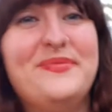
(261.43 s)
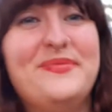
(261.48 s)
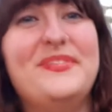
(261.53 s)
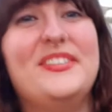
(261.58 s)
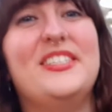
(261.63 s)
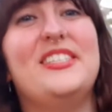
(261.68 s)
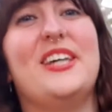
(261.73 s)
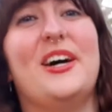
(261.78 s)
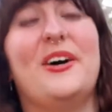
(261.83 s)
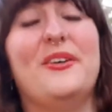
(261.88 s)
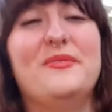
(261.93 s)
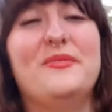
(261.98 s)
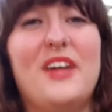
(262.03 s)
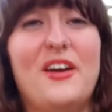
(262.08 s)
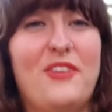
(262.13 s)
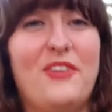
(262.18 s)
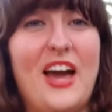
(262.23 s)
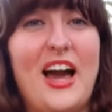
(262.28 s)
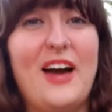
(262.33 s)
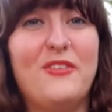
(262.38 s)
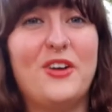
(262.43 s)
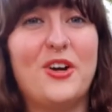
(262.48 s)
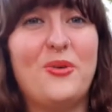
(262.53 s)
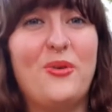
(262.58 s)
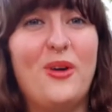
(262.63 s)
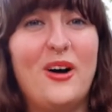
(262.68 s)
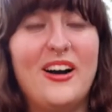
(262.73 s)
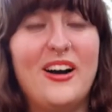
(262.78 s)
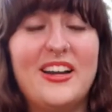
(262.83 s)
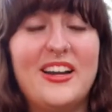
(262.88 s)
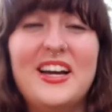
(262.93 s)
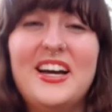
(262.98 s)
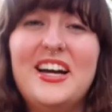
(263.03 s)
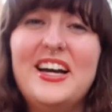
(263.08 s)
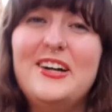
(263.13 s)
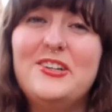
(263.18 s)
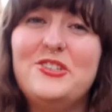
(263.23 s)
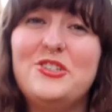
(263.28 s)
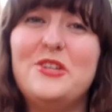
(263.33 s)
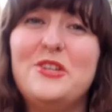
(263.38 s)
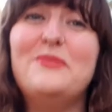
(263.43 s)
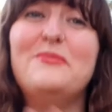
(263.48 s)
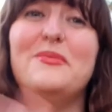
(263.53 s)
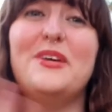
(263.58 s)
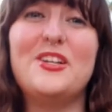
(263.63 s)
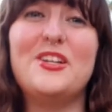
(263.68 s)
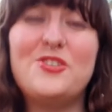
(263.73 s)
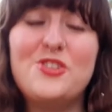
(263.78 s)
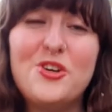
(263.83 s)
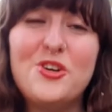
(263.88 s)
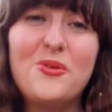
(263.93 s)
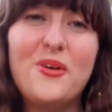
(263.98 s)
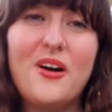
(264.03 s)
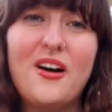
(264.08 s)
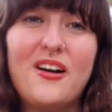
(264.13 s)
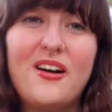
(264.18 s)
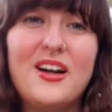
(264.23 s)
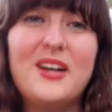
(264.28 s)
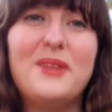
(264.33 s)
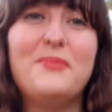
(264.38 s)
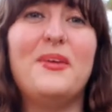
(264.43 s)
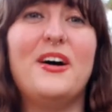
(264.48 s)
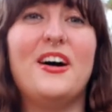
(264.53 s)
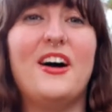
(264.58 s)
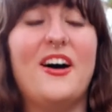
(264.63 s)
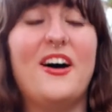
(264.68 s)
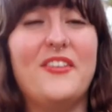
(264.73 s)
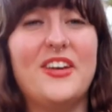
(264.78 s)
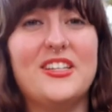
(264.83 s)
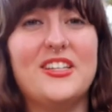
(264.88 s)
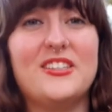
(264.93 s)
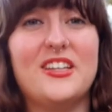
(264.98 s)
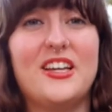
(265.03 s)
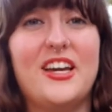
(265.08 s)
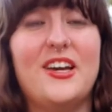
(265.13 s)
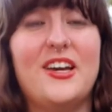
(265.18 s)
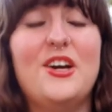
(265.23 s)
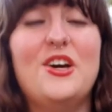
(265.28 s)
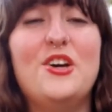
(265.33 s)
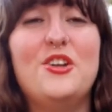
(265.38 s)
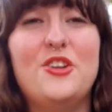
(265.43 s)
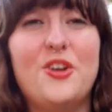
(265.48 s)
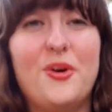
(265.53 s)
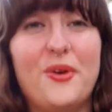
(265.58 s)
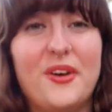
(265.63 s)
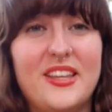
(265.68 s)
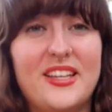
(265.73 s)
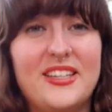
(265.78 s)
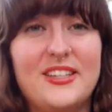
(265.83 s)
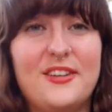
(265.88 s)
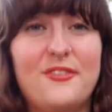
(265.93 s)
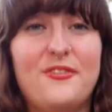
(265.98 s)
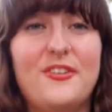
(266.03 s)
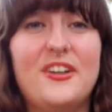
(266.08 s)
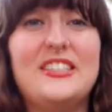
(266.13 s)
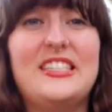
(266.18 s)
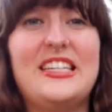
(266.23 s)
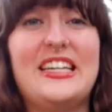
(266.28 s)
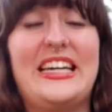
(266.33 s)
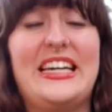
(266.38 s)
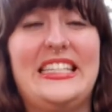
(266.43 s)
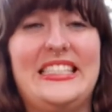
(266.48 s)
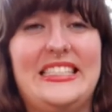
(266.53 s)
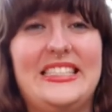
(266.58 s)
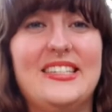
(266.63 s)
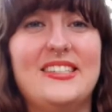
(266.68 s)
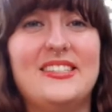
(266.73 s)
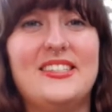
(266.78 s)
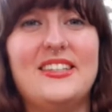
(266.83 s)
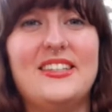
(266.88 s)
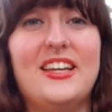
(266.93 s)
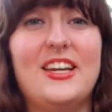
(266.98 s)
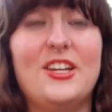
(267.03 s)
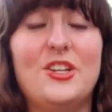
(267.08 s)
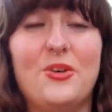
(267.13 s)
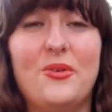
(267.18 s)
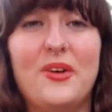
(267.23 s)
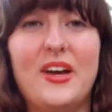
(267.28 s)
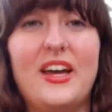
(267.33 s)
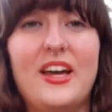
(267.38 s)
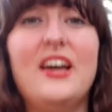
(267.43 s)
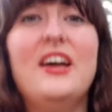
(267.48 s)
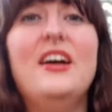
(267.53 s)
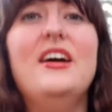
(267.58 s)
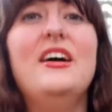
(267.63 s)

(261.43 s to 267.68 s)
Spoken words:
So if you have your quad, it shouldn't be too hard, but obviously knowing the difference and consistently doing